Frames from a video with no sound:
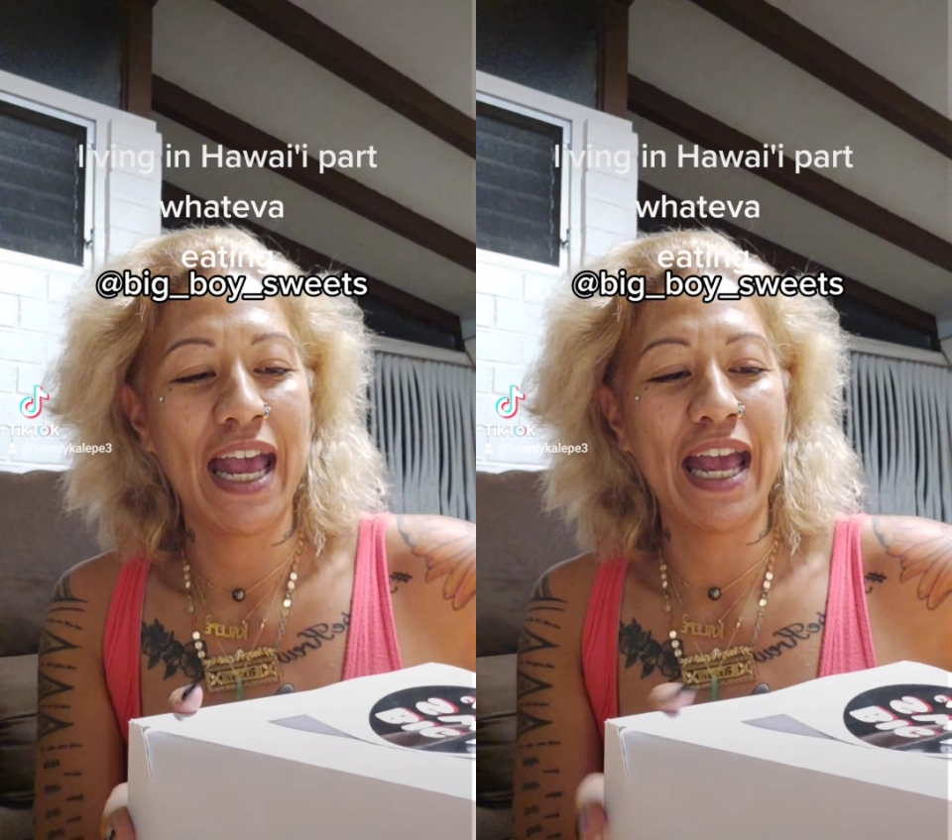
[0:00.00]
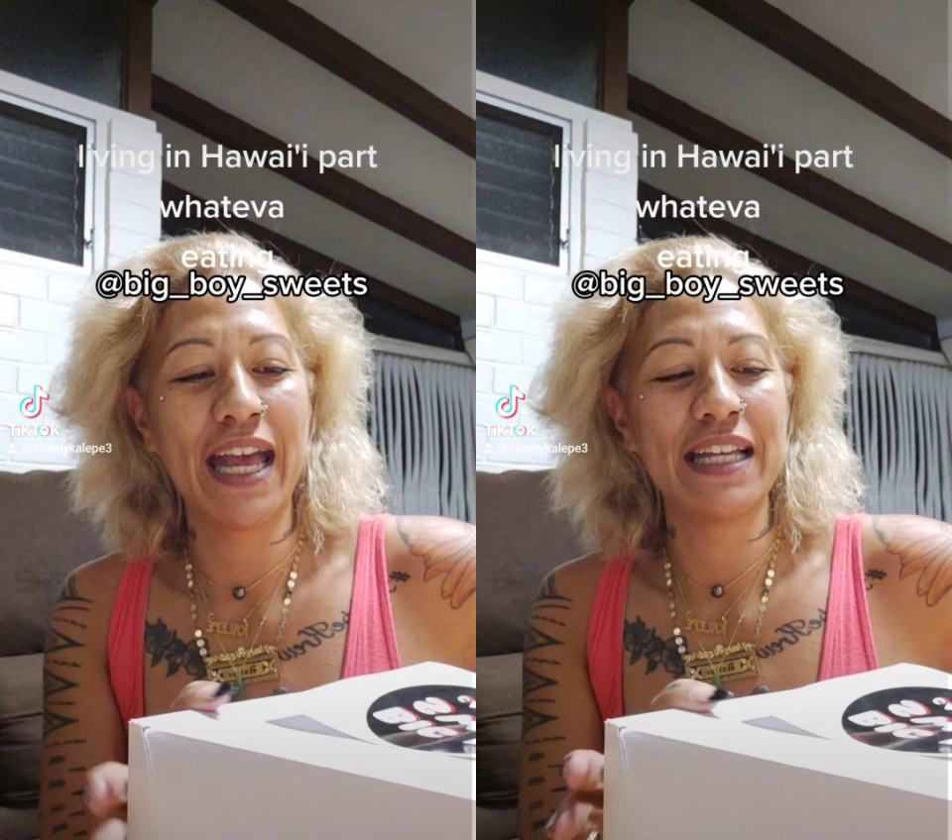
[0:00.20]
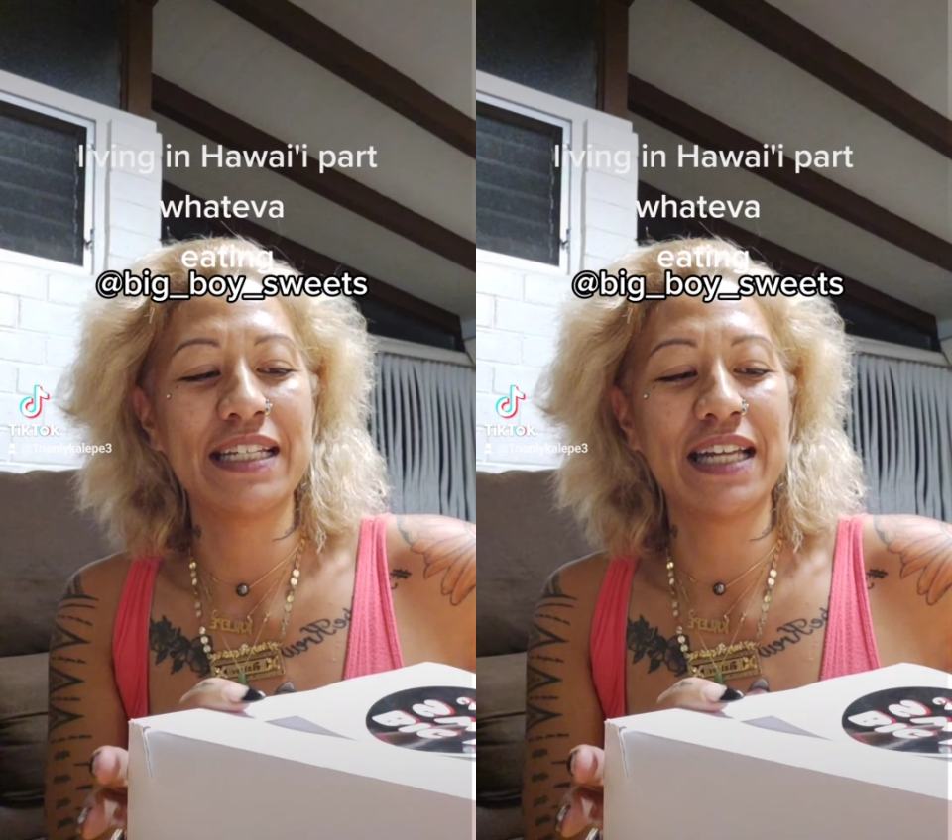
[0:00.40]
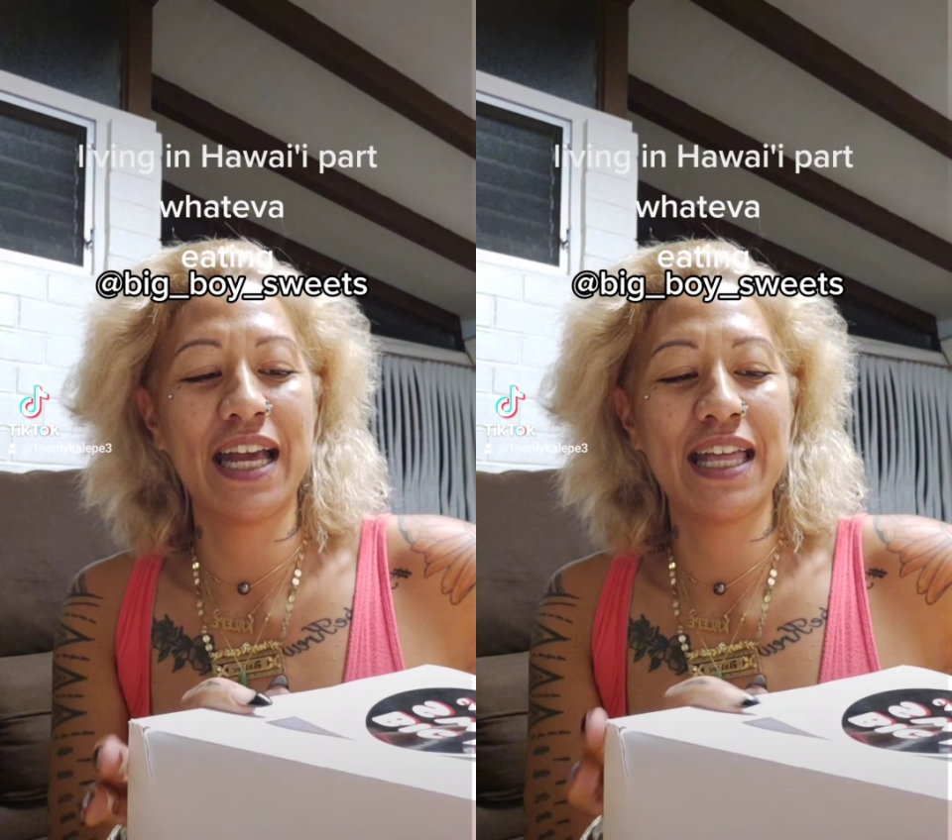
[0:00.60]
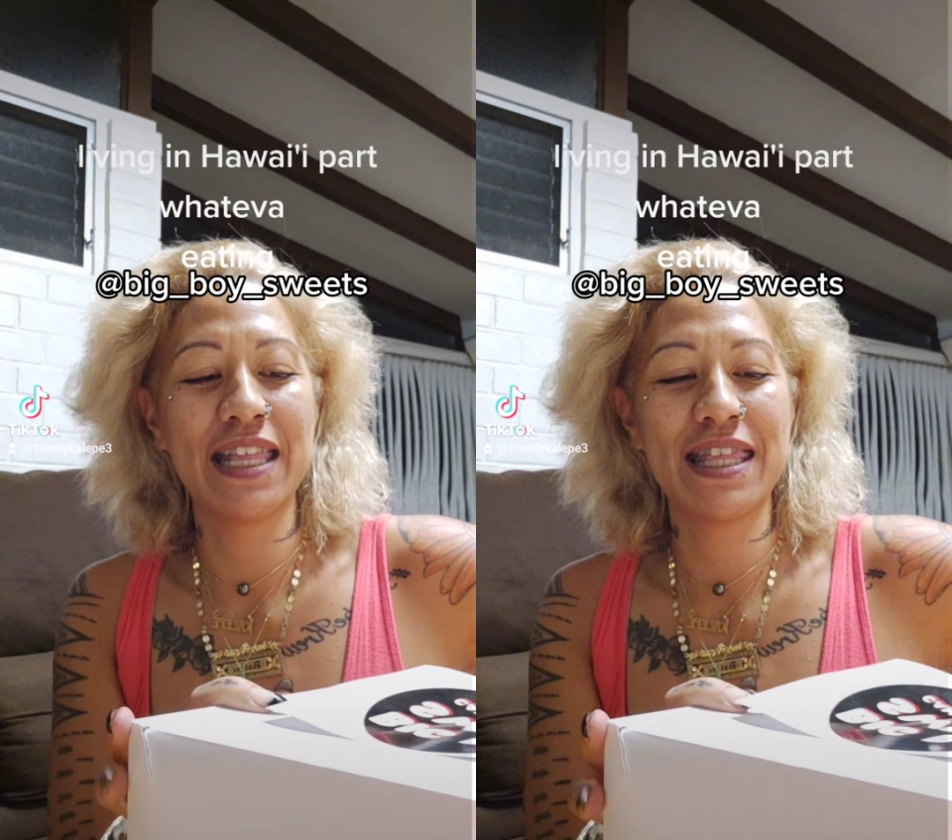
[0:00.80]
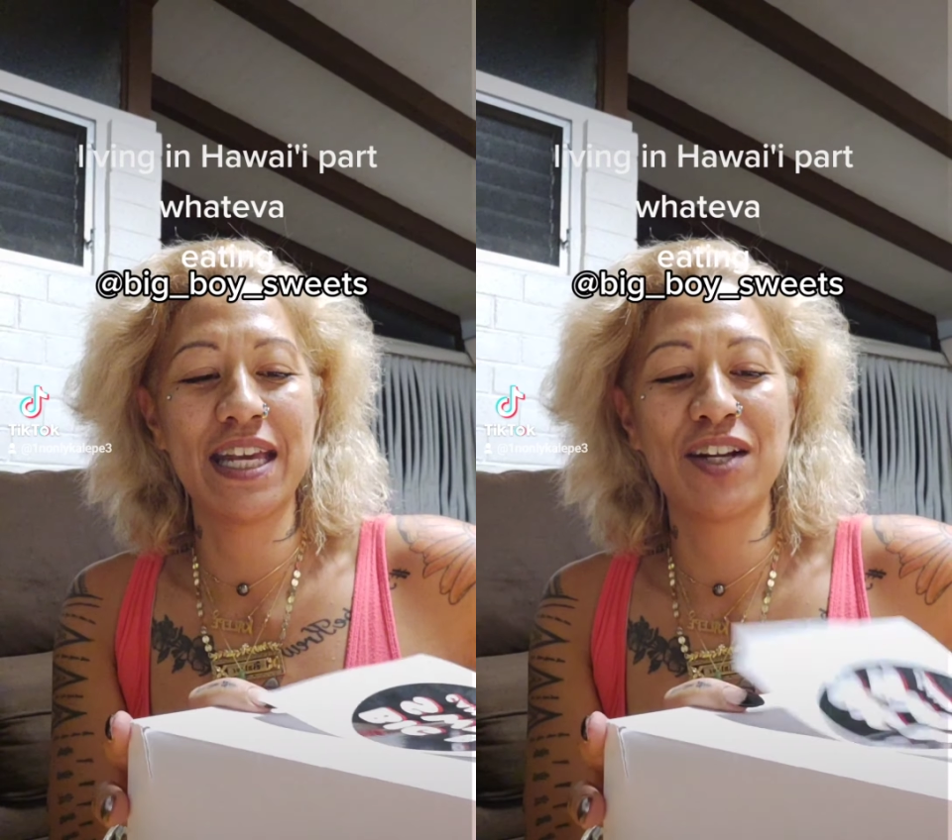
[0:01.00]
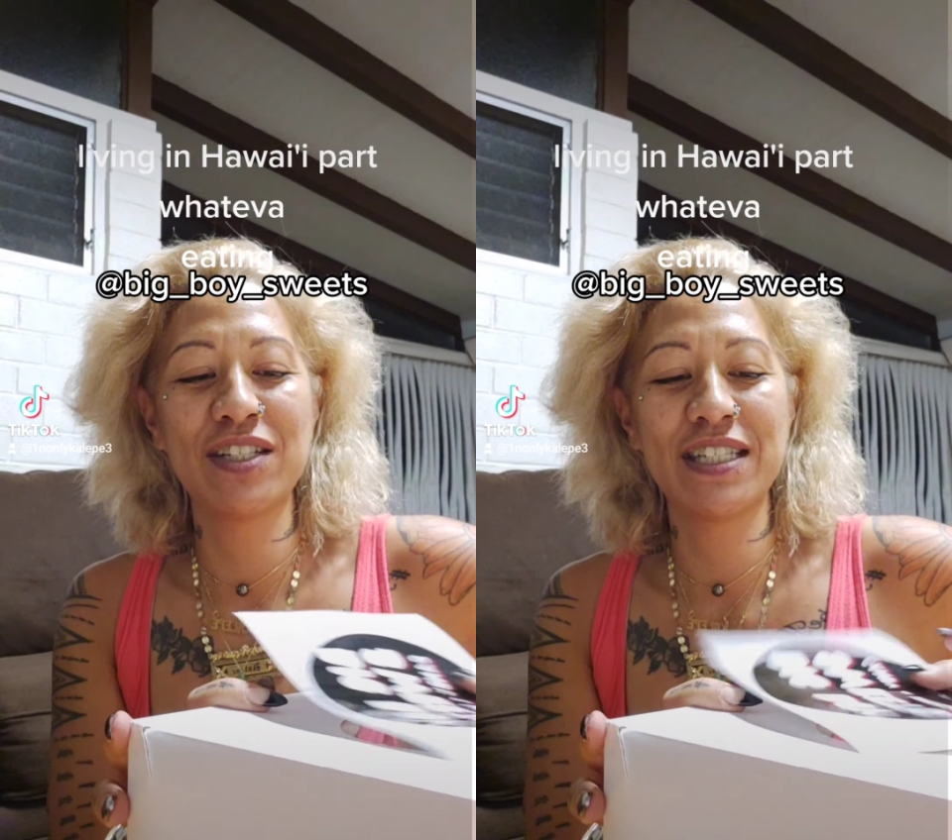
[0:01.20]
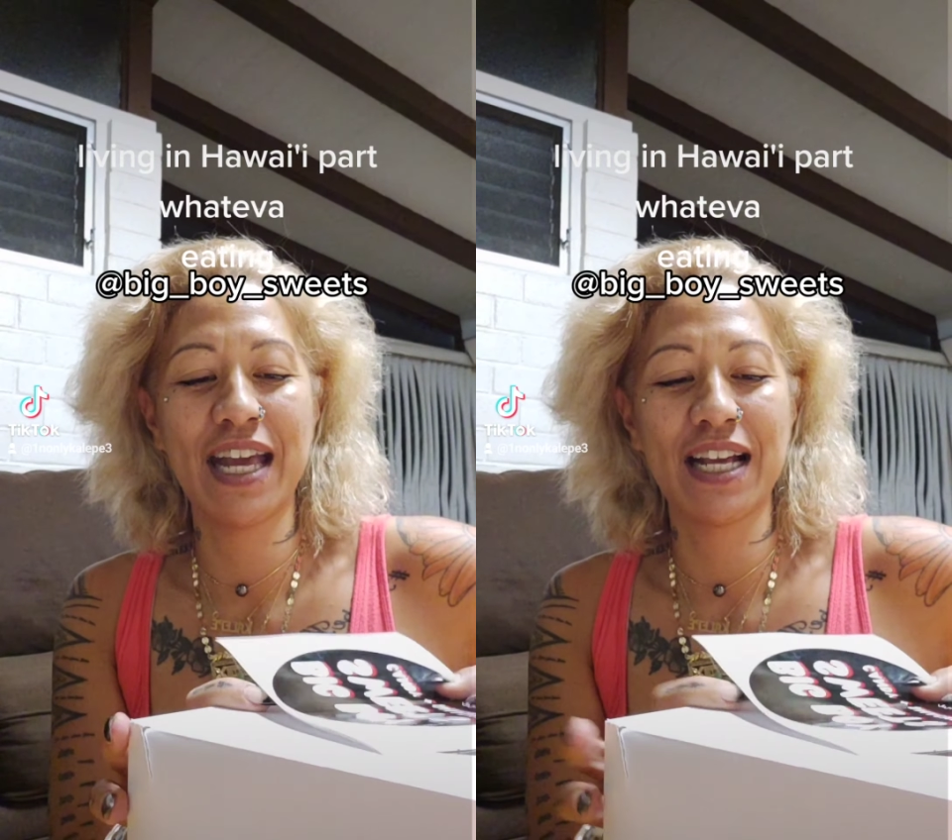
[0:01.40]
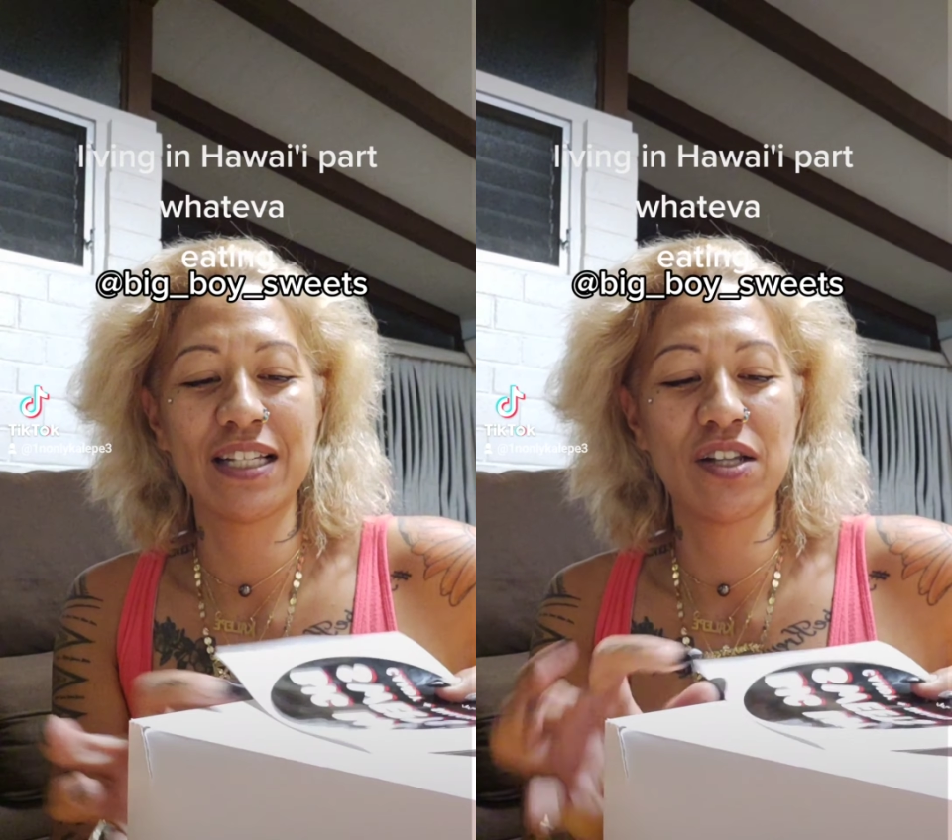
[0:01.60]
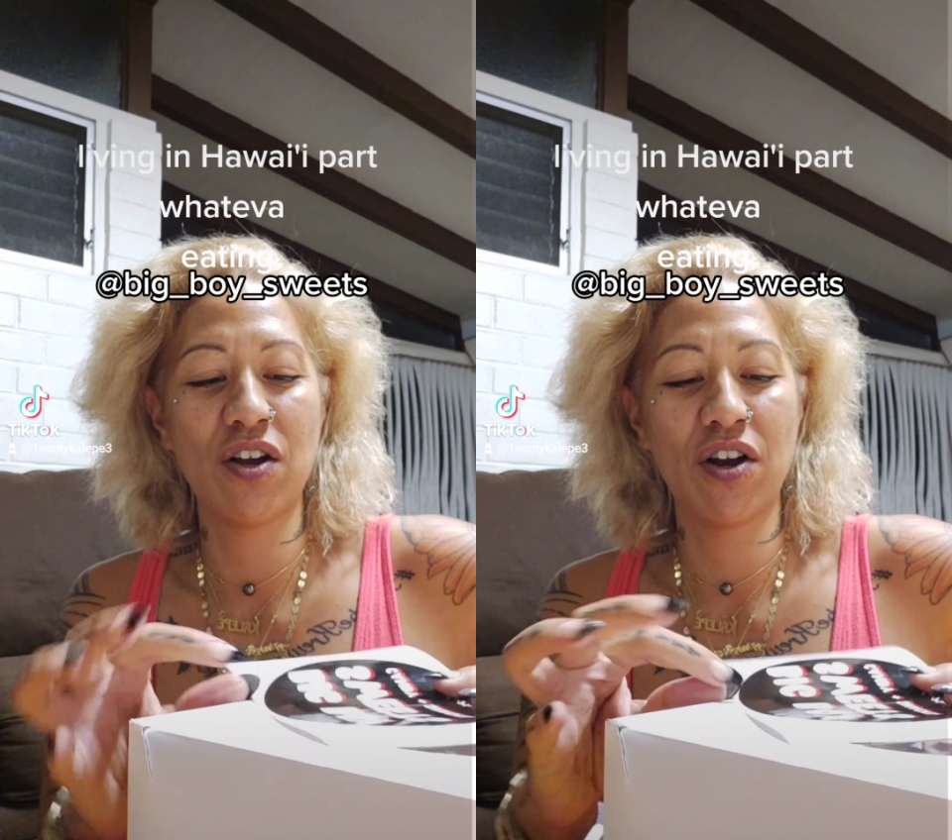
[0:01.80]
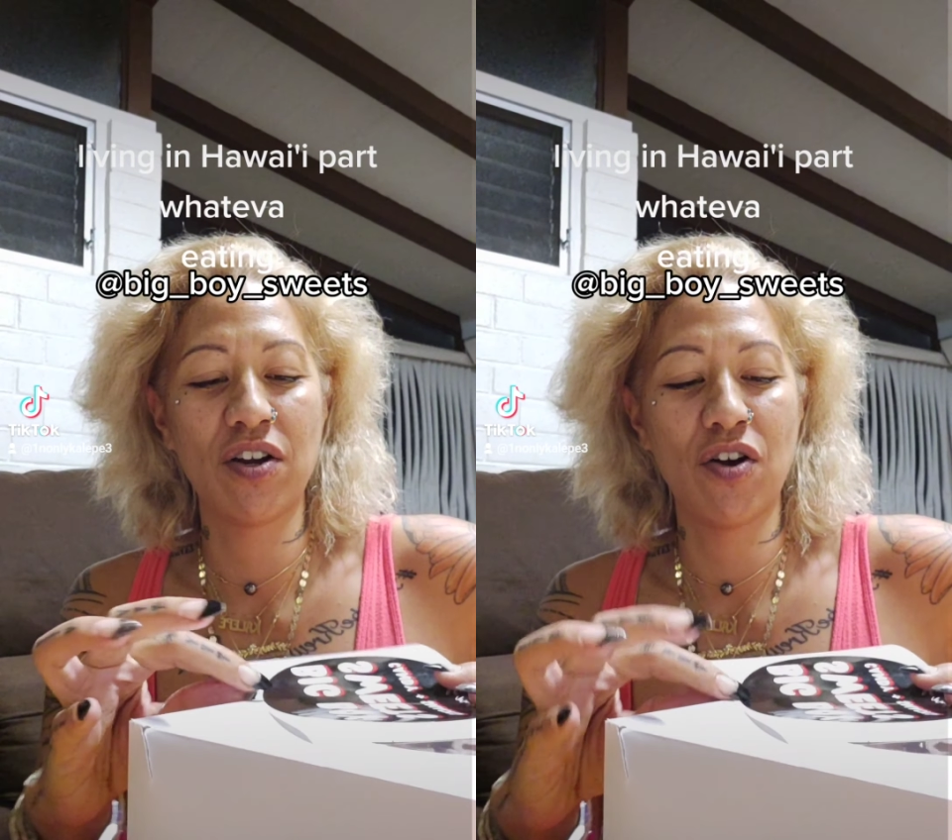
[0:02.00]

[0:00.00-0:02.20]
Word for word: and their snacks are